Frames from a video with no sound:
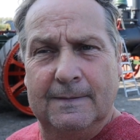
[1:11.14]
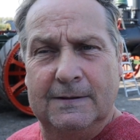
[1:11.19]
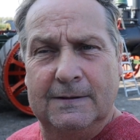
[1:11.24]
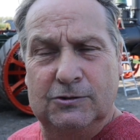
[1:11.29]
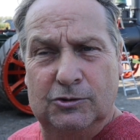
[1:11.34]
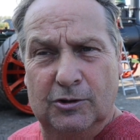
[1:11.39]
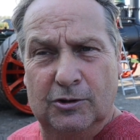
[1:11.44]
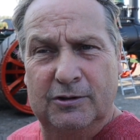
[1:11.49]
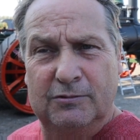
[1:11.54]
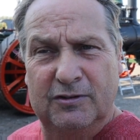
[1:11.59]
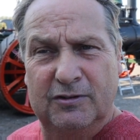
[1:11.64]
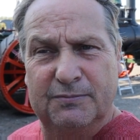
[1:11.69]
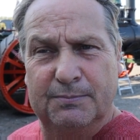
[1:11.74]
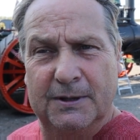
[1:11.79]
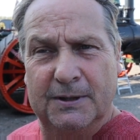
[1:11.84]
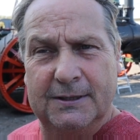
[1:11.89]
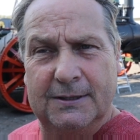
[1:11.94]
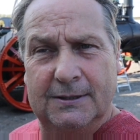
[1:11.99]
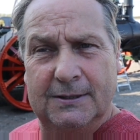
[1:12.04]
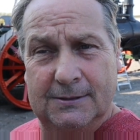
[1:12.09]
enjoy it with
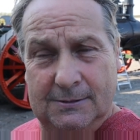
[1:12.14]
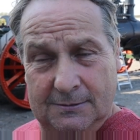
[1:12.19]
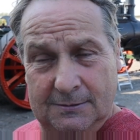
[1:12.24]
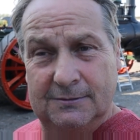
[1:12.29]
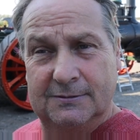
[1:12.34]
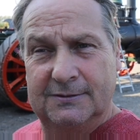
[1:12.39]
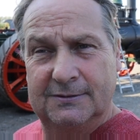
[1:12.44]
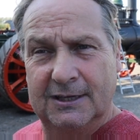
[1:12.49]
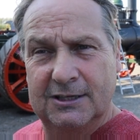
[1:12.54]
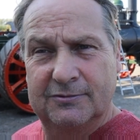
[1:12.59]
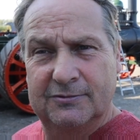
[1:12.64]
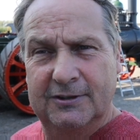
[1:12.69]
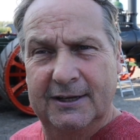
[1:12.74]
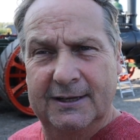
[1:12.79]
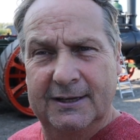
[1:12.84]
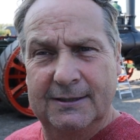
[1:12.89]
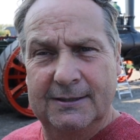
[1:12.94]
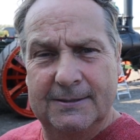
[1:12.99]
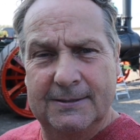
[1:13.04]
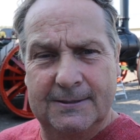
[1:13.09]
me thanks for
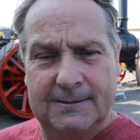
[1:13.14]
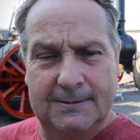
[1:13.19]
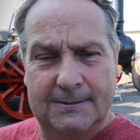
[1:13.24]
now